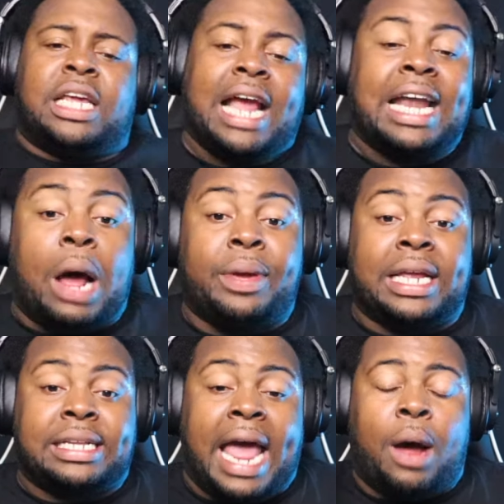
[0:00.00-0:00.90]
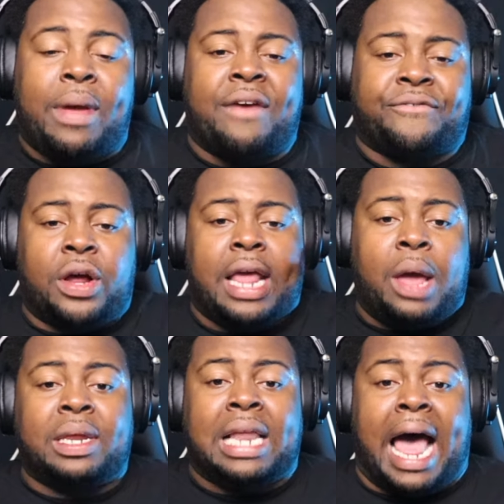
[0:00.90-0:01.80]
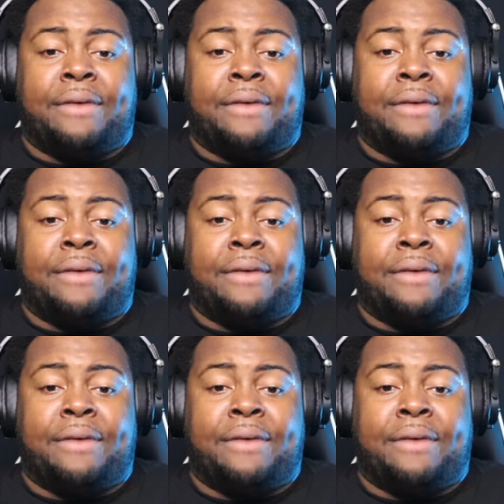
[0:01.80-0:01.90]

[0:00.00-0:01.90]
Y'all know we get down, we have fun, and we laugh.